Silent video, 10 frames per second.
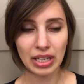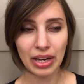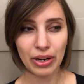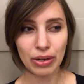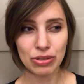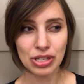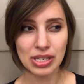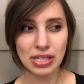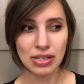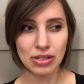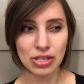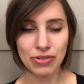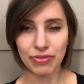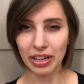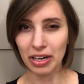I don't know, just
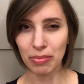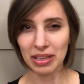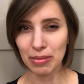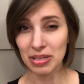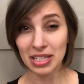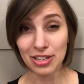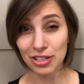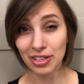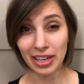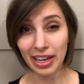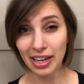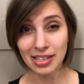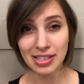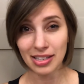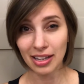freedom and limitation, I
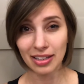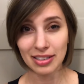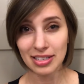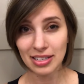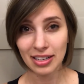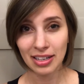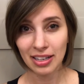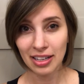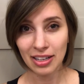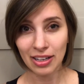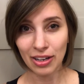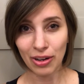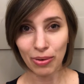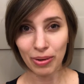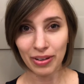guess. And, you
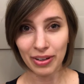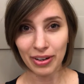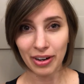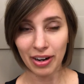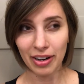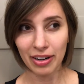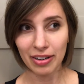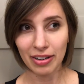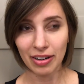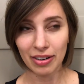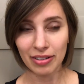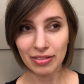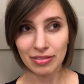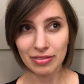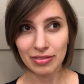know, when there are
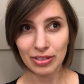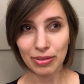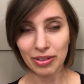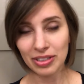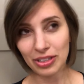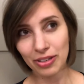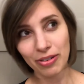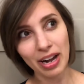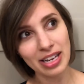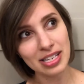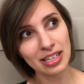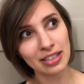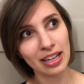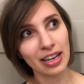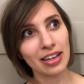new things on the
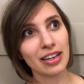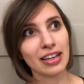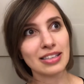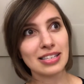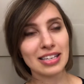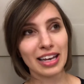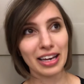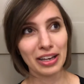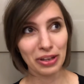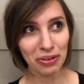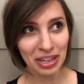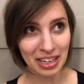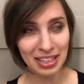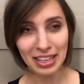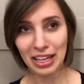horizon, like, it's like,
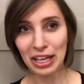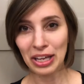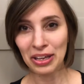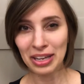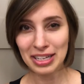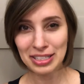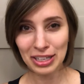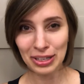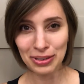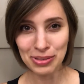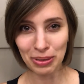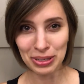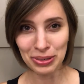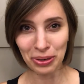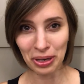you need to close
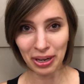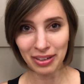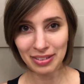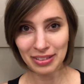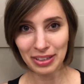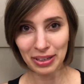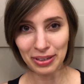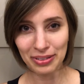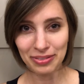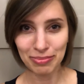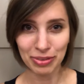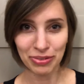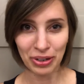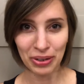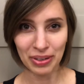one door, you know,
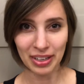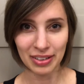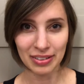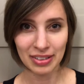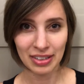before you can